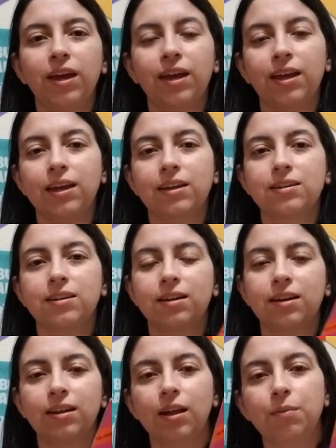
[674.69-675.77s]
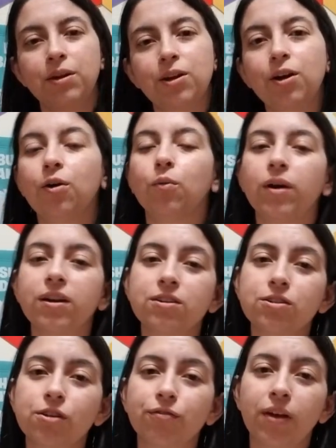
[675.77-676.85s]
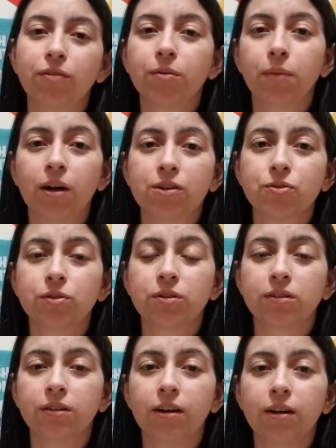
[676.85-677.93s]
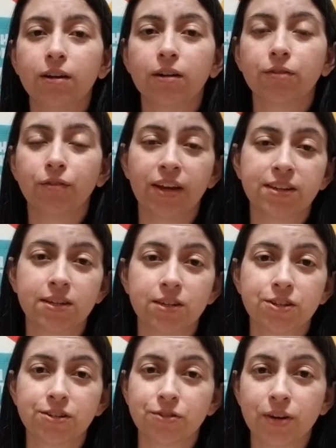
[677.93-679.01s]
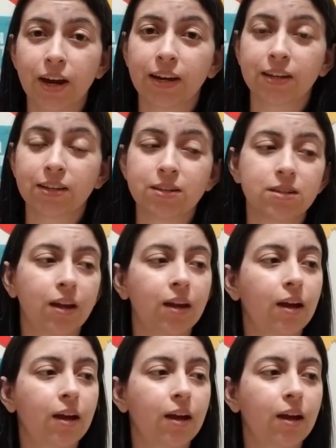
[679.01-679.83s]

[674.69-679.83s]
And let me know, what is your favorite module of Advanced Dungeons & Dragons?